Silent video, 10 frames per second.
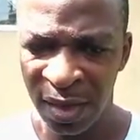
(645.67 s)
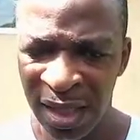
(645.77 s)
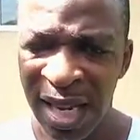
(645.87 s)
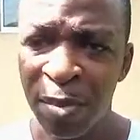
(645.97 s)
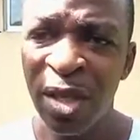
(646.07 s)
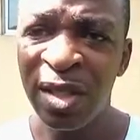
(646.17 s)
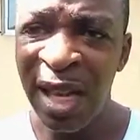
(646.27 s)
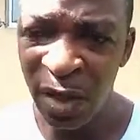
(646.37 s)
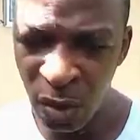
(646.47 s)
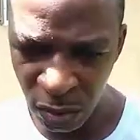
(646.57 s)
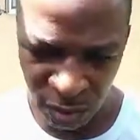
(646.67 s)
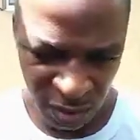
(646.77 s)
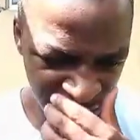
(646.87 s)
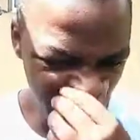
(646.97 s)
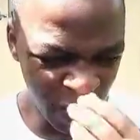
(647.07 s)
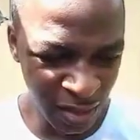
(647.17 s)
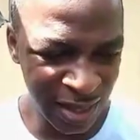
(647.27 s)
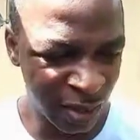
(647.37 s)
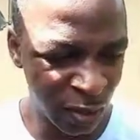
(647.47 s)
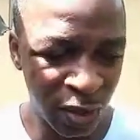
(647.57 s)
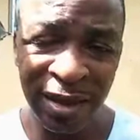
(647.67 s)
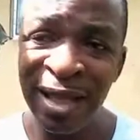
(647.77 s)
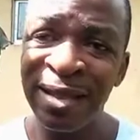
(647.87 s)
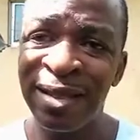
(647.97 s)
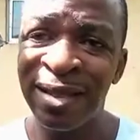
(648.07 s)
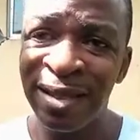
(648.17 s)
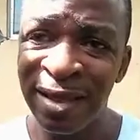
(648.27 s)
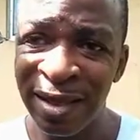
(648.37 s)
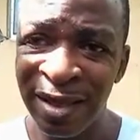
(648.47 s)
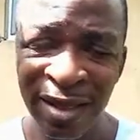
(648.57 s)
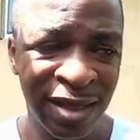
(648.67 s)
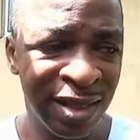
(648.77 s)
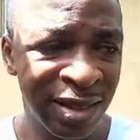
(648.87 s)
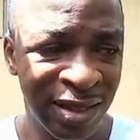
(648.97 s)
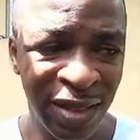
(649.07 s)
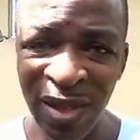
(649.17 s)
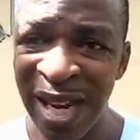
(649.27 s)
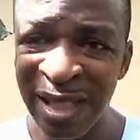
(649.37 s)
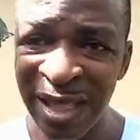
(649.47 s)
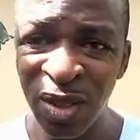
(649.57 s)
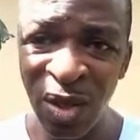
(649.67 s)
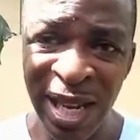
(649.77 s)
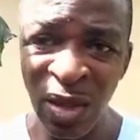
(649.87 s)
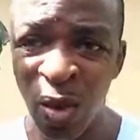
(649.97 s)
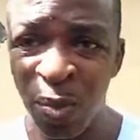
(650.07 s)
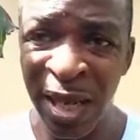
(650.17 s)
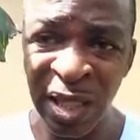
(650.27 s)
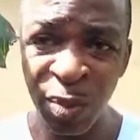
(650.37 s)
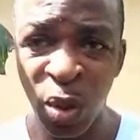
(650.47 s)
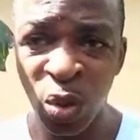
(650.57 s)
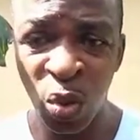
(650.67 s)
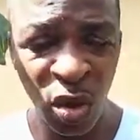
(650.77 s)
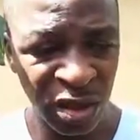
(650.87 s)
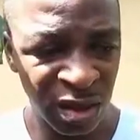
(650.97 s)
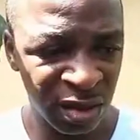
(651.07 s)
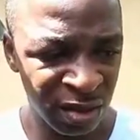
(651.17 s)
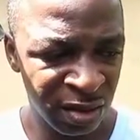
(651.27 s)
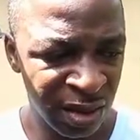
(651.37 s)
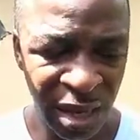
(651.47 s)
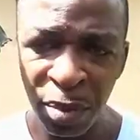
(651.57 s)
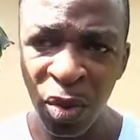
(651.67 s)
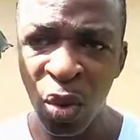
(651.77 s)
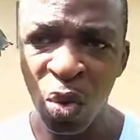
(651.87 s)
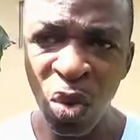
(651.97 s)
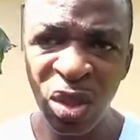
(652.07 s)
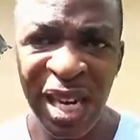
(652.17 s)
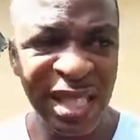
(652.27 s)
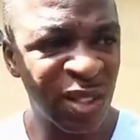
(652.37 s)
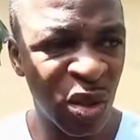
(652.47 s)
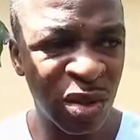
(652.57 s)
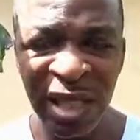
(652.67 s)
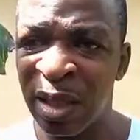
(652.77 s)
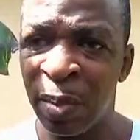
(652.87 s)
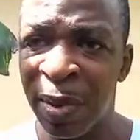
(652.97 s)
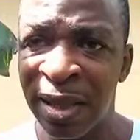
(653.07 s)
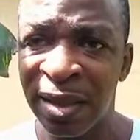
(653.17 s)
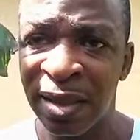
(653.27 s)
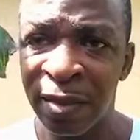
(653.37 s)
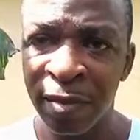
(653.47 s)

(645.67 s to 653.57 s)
Let me tell you, before this nonsense civilization that Europeans brought to us came, you couldn't try this nonsense in the past.